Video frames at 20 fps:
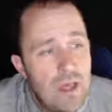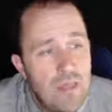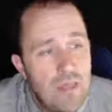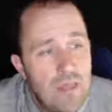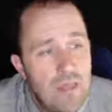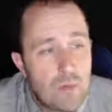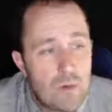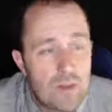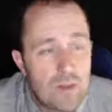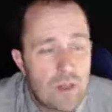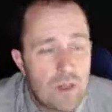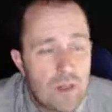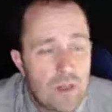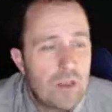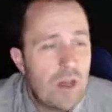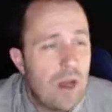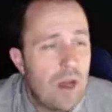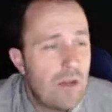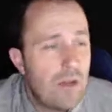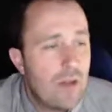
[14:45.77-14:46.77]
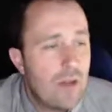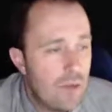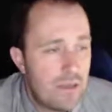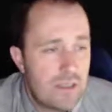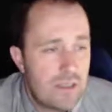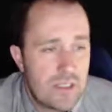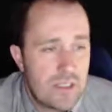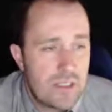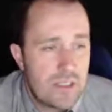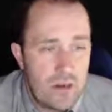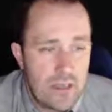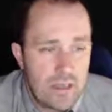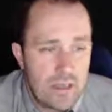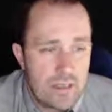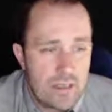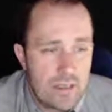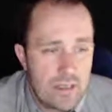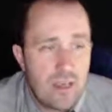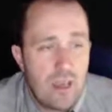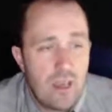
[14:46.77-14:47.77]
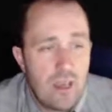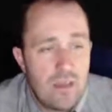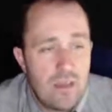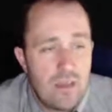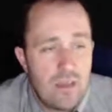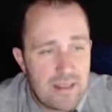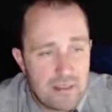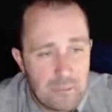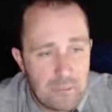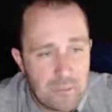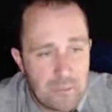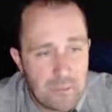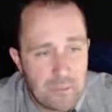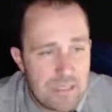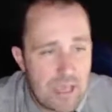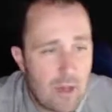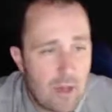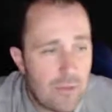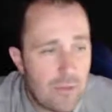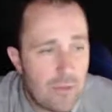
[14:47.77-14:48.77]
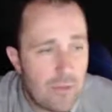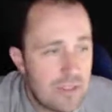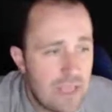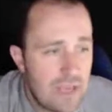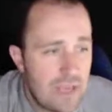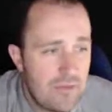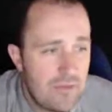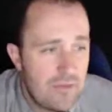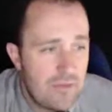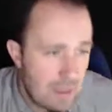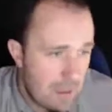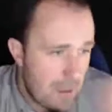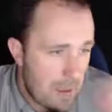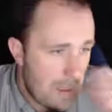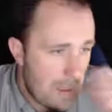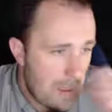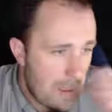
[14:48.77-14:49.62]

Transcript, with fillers: There's one called other than serious, uh, impact police health or safety,